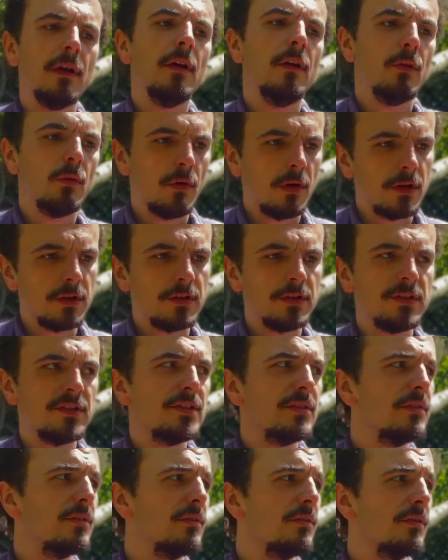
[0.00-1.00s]
1,
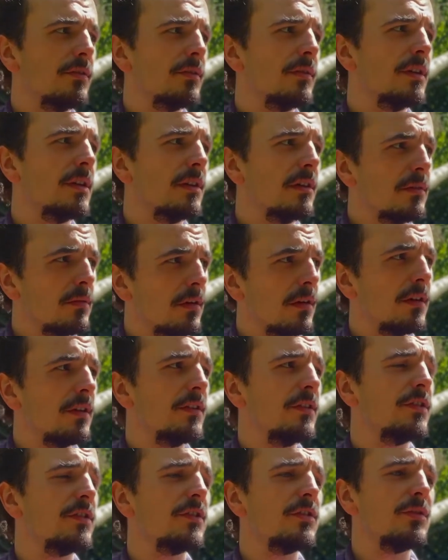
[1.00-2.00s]
2, 3,
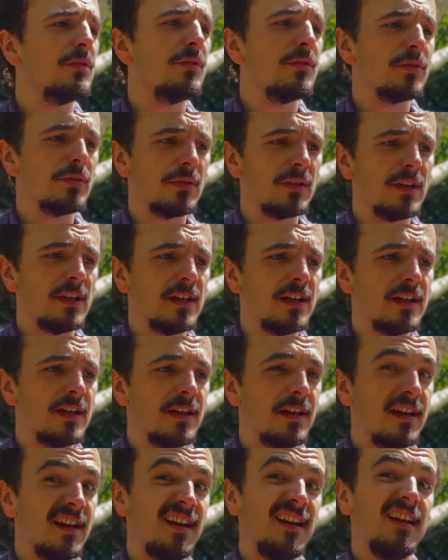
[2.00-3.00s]
1, 2, 3,
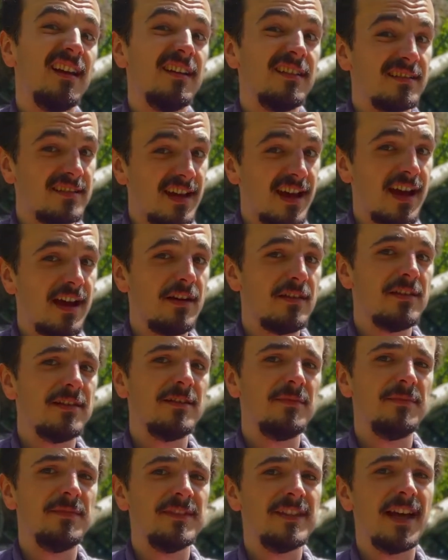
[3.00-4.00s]
down,
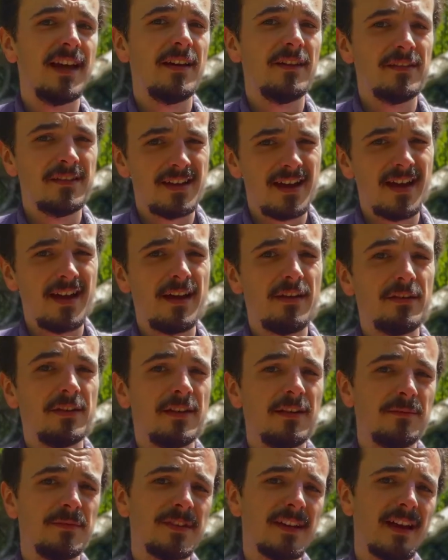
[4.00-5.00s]
up, down, down,
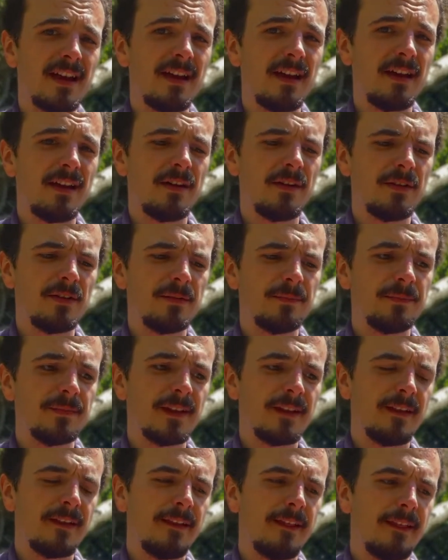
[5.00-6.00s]
up, down.
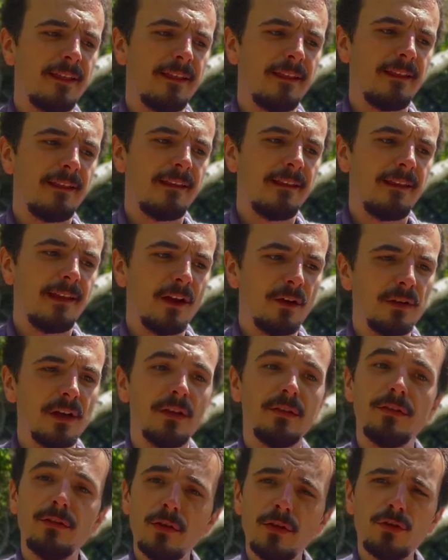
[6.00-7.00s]
Okay,
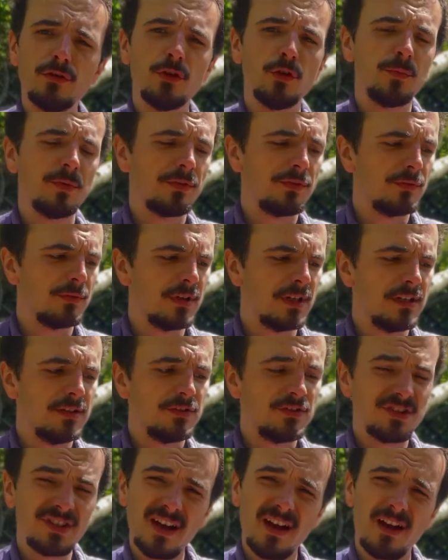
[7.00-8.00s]
third group of 3
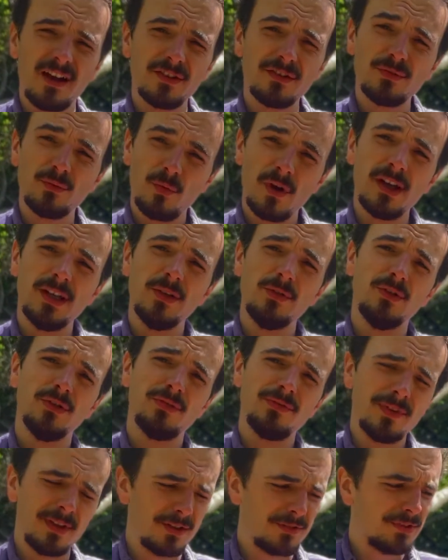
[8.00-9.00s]
starts where you just
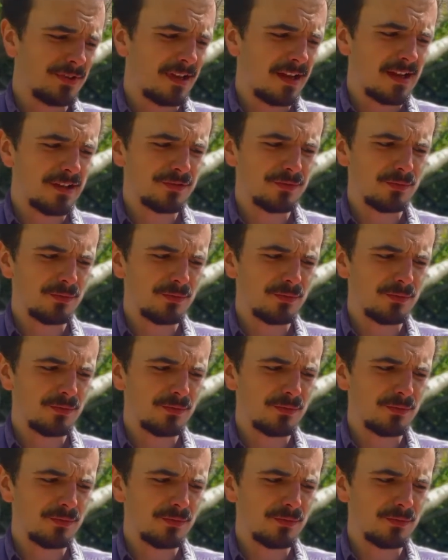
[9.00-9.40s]
finished the last